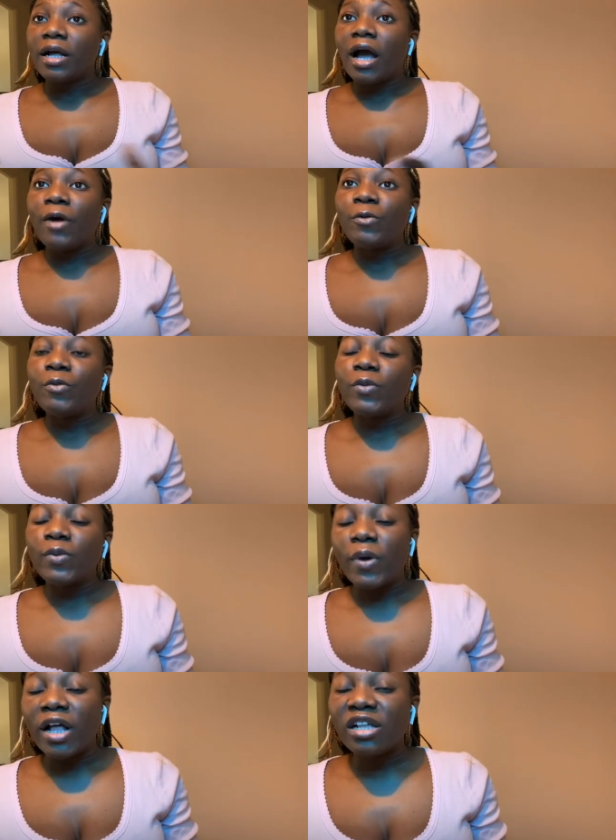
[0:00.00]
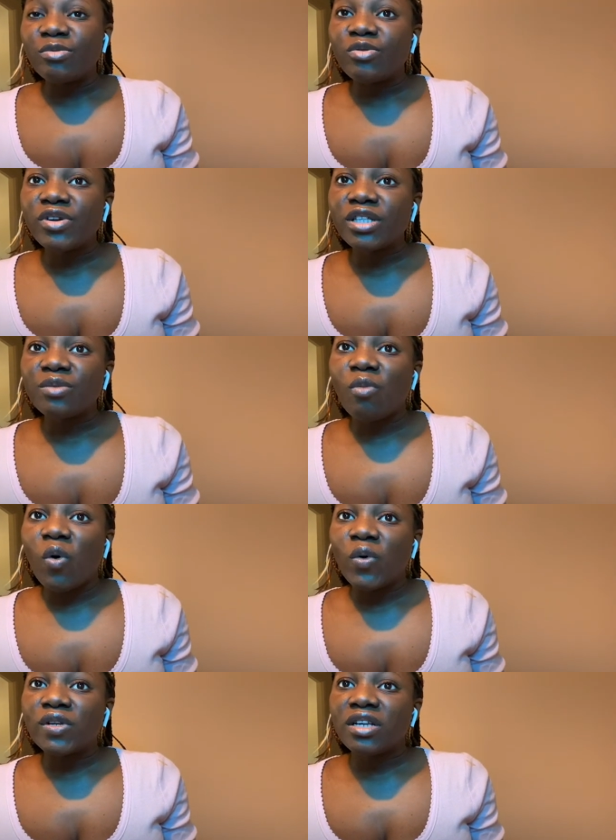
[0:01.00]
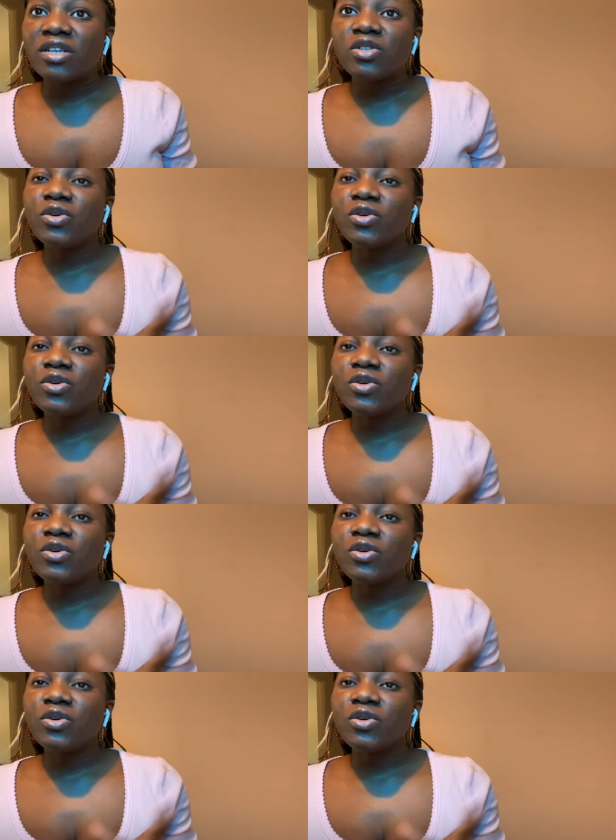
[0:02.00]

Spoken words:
I will elaborate more on this.